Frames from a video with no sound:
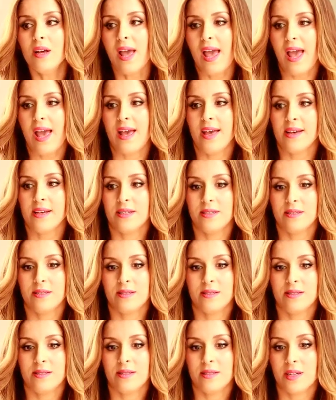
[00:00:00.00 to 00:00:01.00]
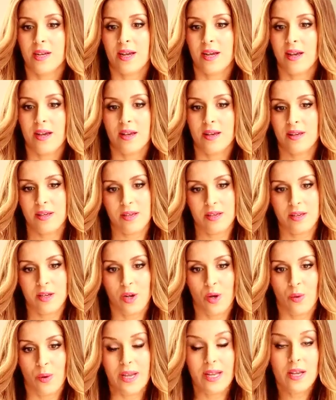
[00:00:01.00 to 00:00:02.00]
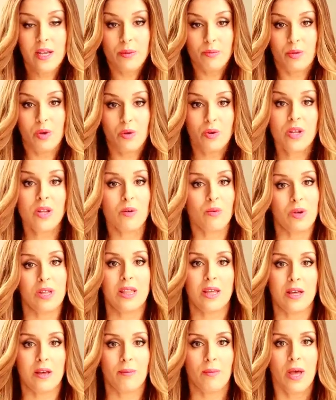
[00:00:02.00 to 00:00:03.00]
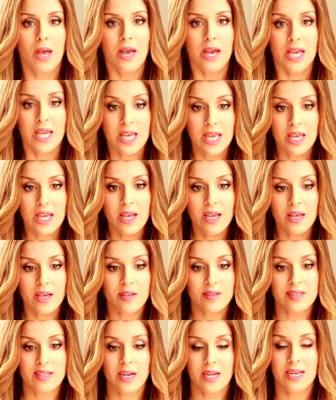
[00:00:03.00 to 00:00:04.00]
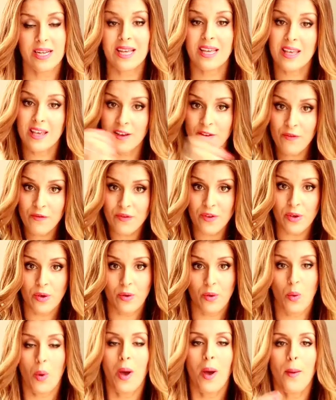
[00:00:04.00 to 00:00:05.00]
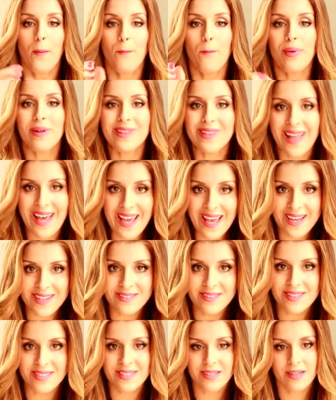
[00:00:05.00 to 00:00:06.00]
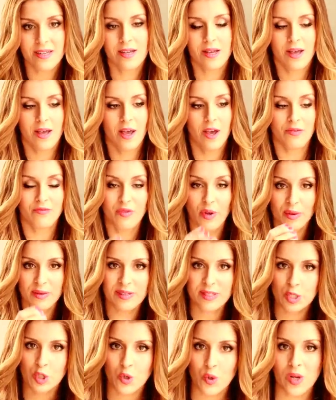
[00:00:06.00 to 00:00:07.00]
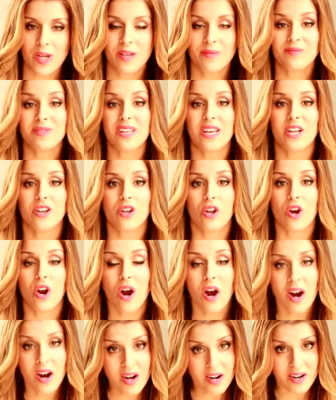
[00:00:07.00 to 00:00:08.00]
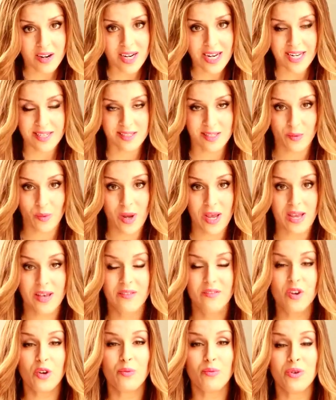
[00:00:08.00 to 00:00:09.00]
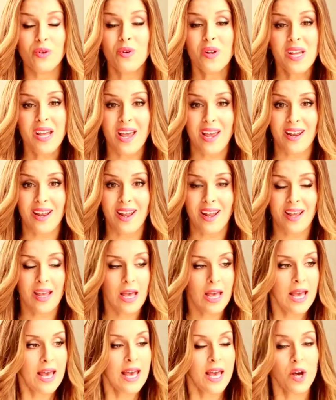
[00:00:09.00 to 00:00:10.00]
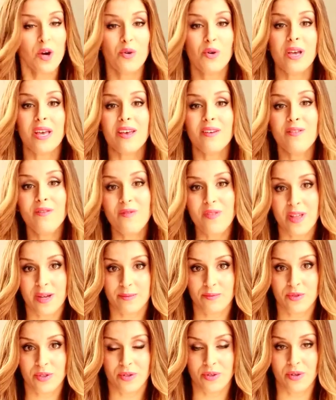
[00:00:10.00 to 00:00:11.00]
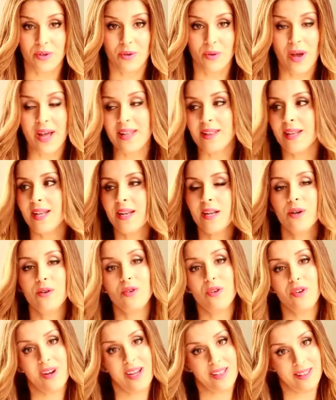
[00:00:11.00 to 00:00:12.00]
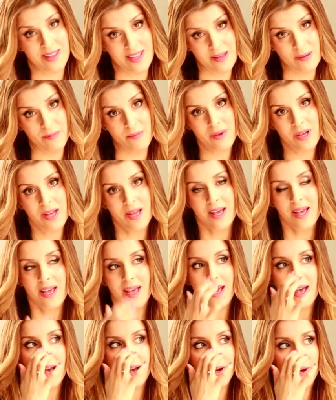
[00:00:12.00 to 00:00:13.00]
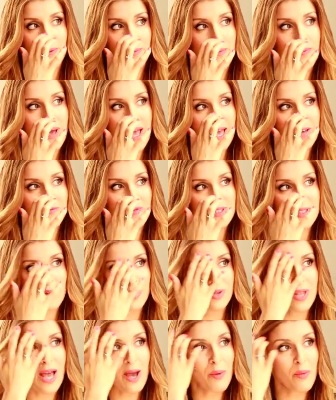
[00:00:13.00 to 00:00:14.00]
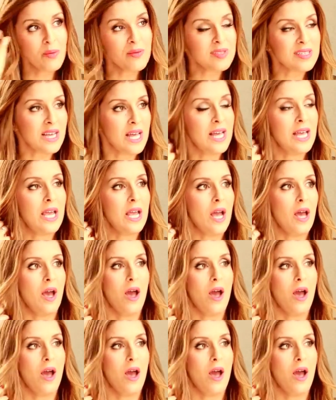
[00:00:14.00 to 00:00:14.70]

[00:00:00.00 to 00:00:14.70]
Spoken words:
and communing with him, he is going to plant those dreams in your heart as a way of communicating. He'll give them to you and then he'll grant them. And so that was like